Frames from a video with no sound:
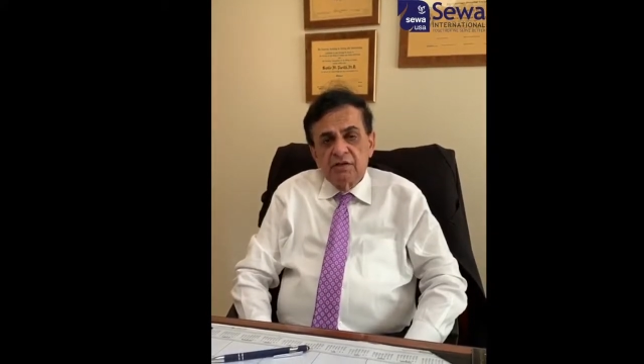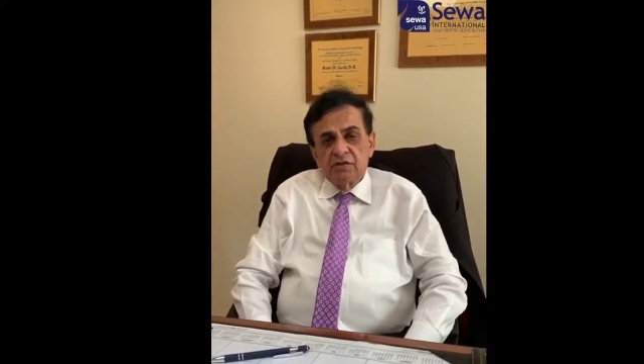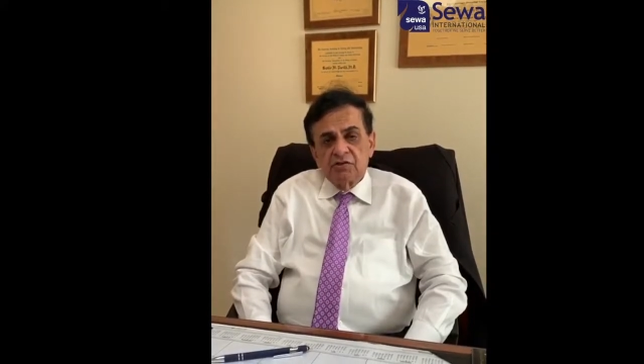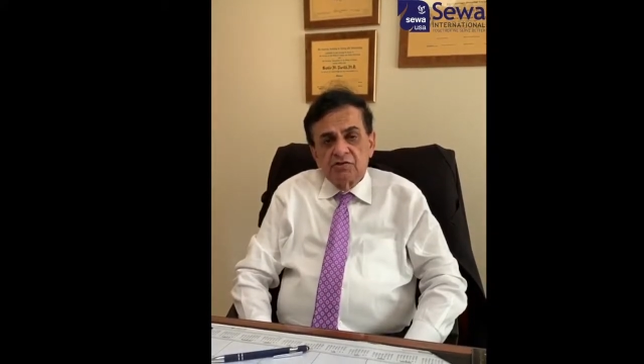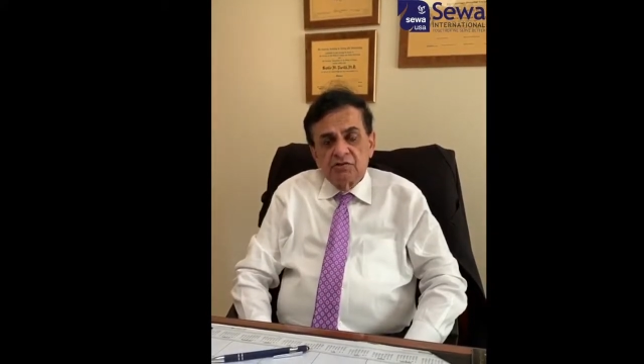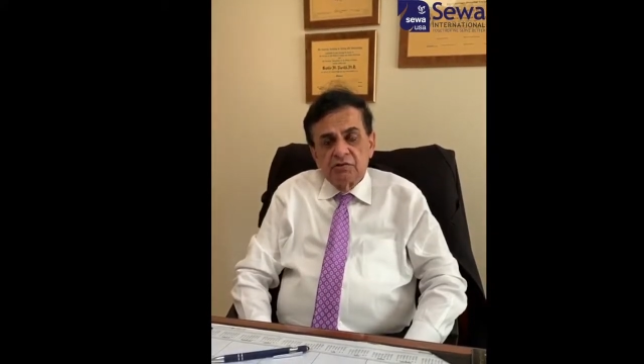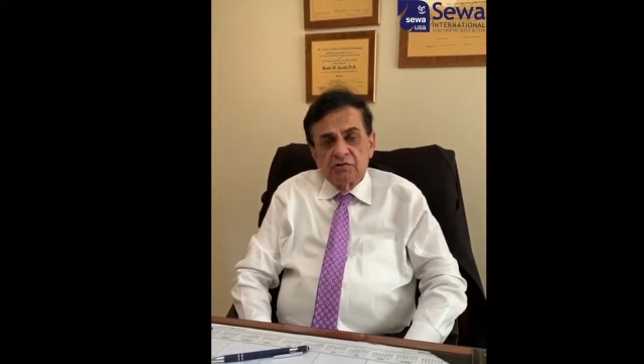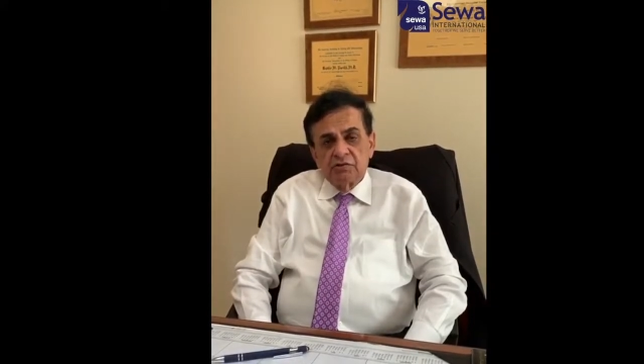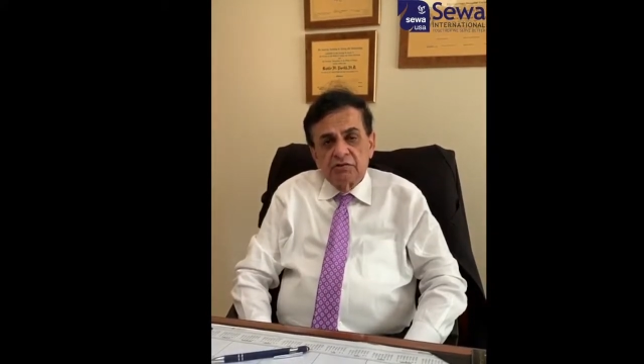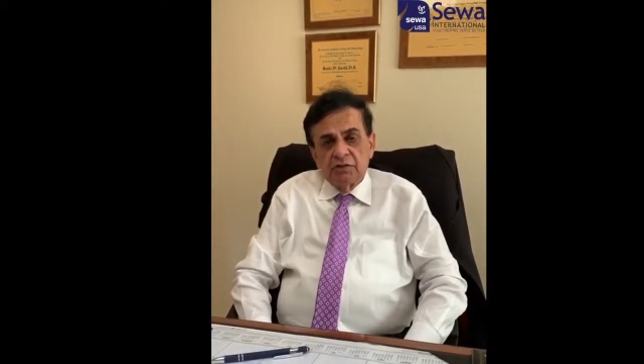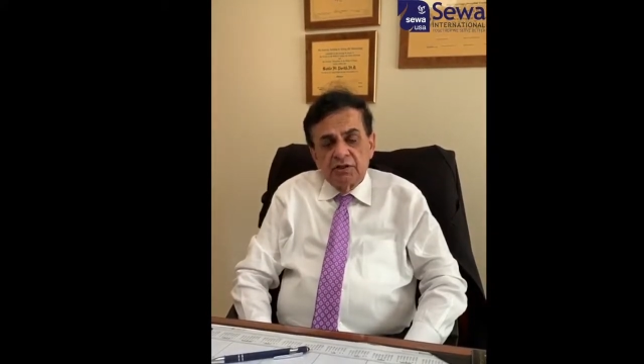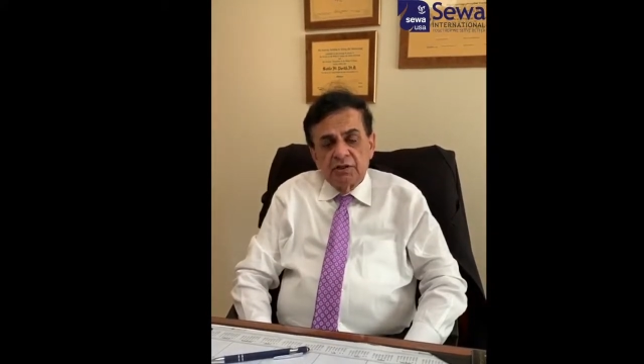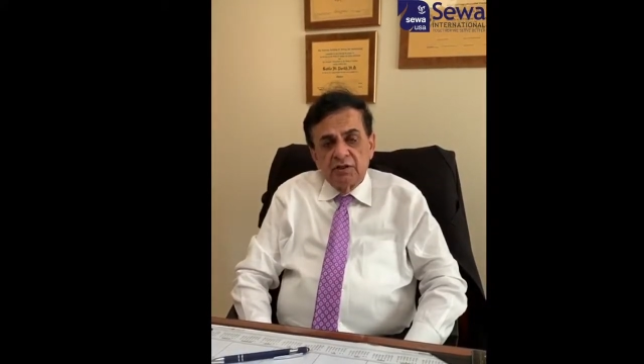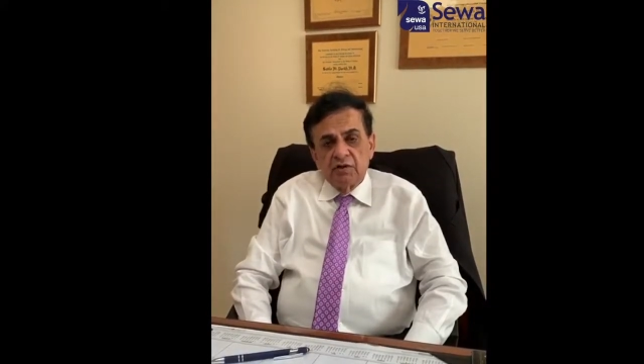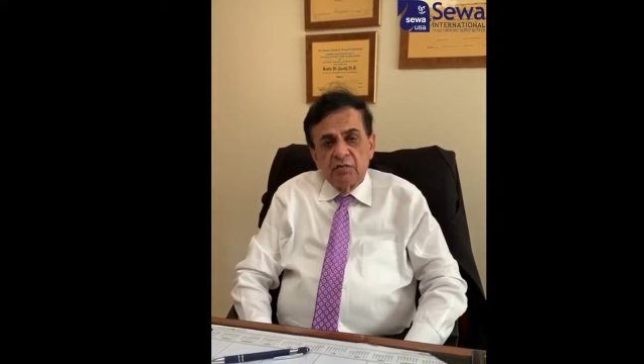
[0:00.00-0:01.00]
so
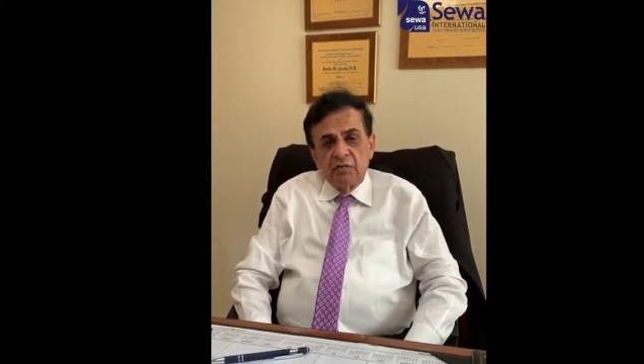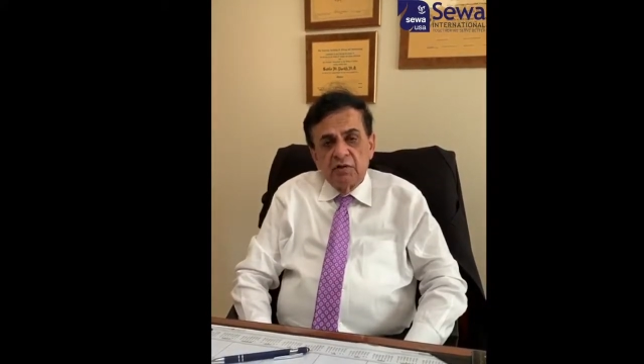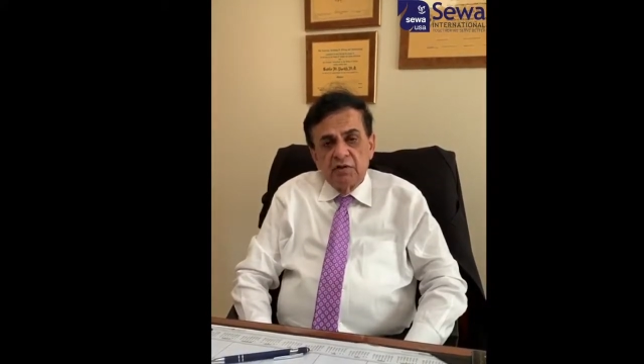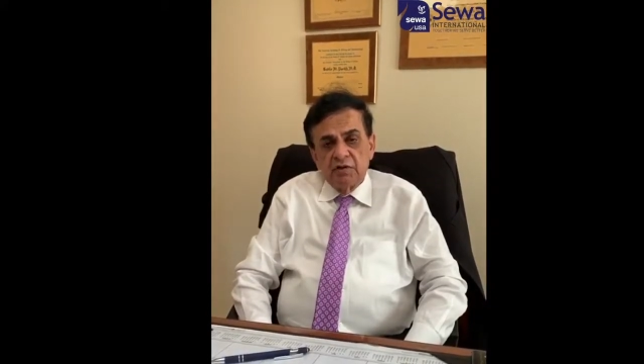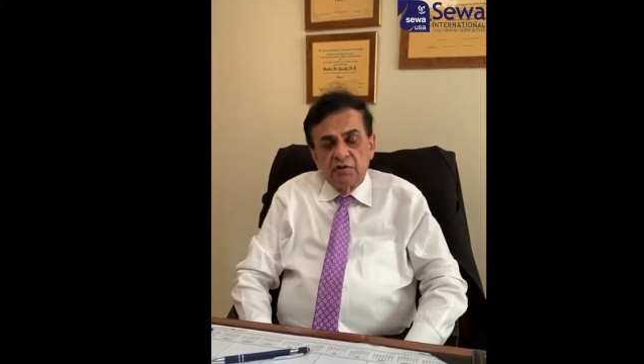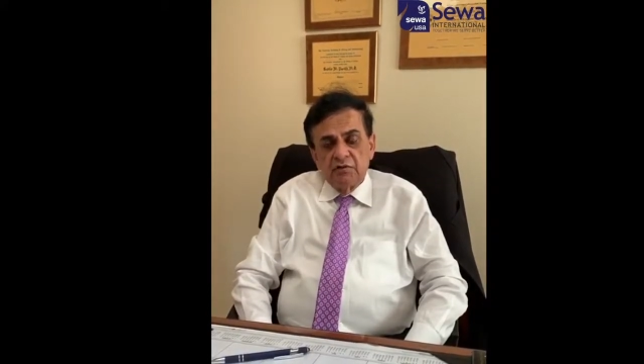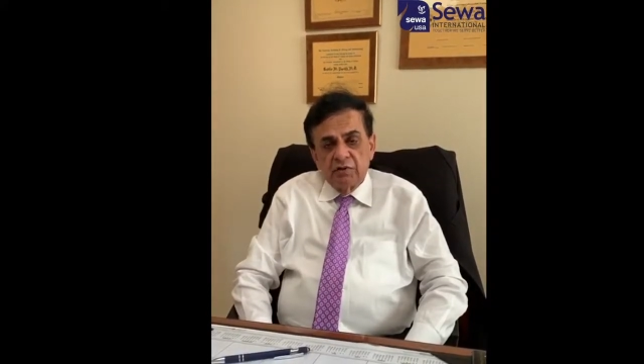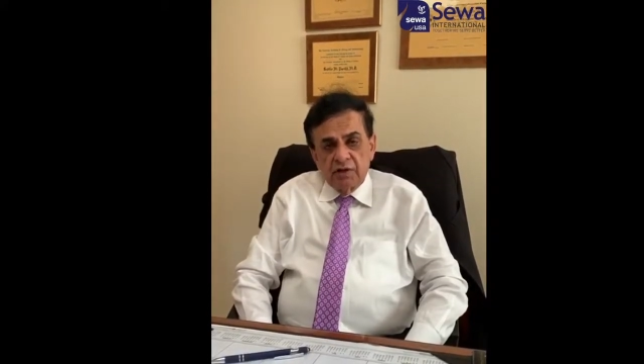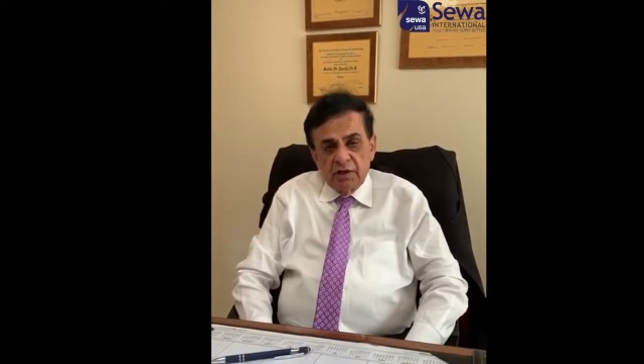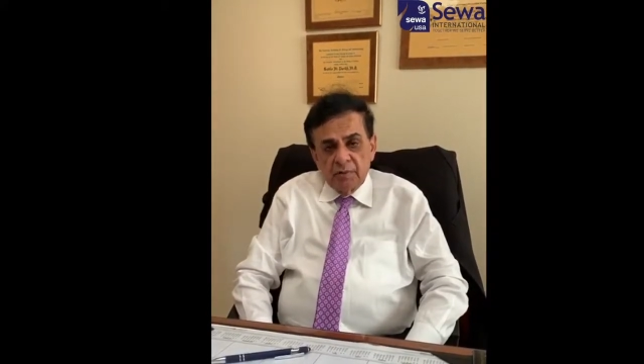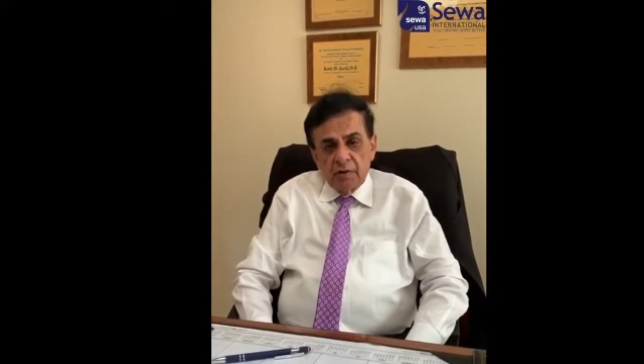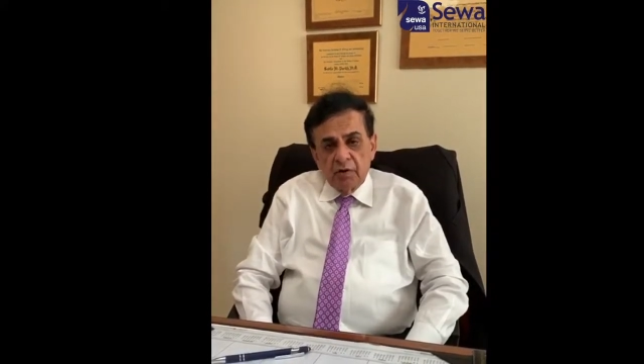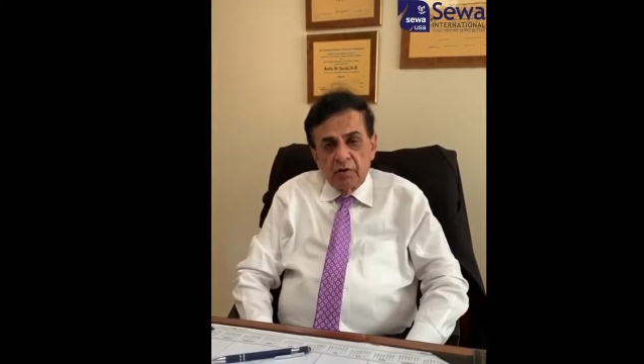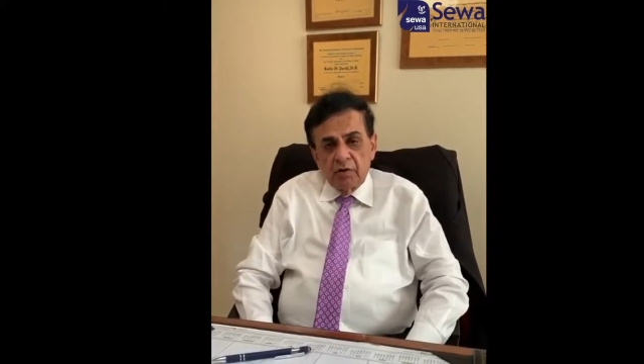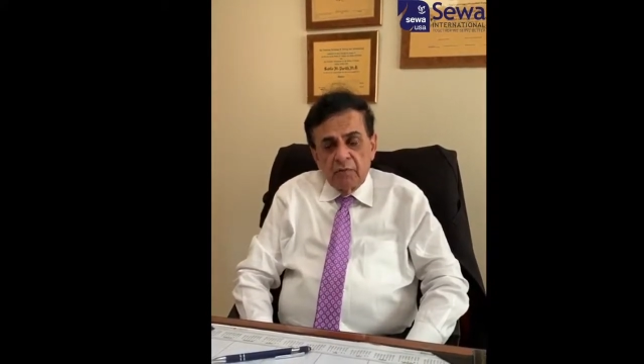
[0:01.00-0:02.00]
nothing to be worried
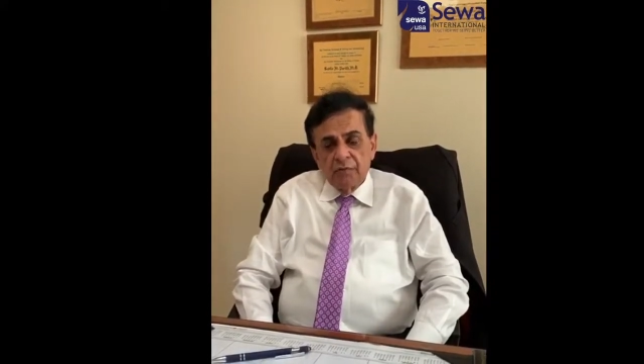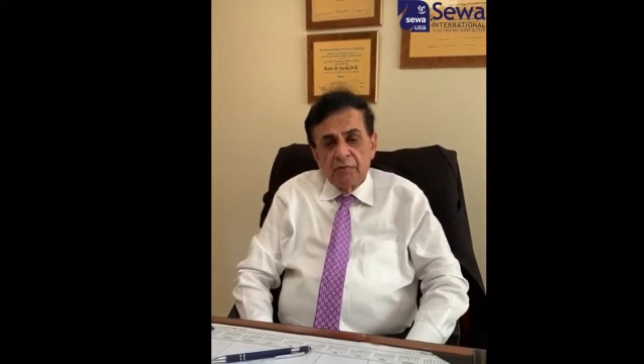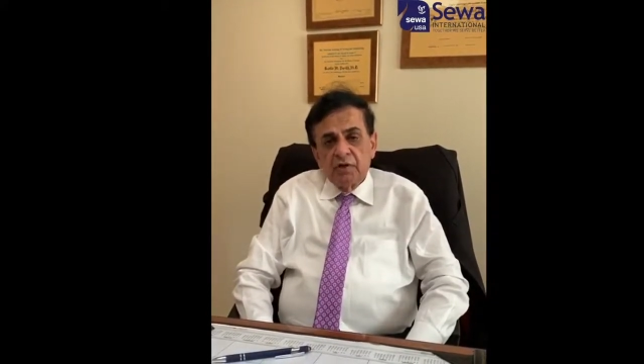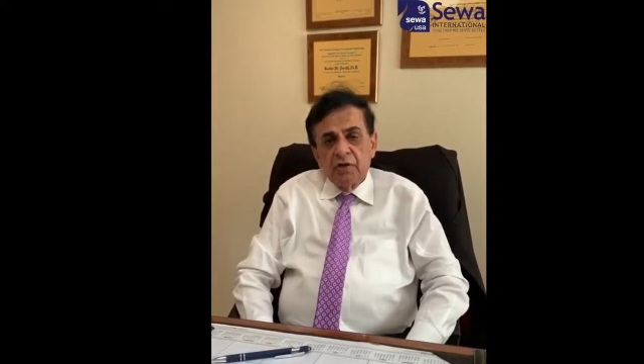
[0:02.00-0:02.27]
about.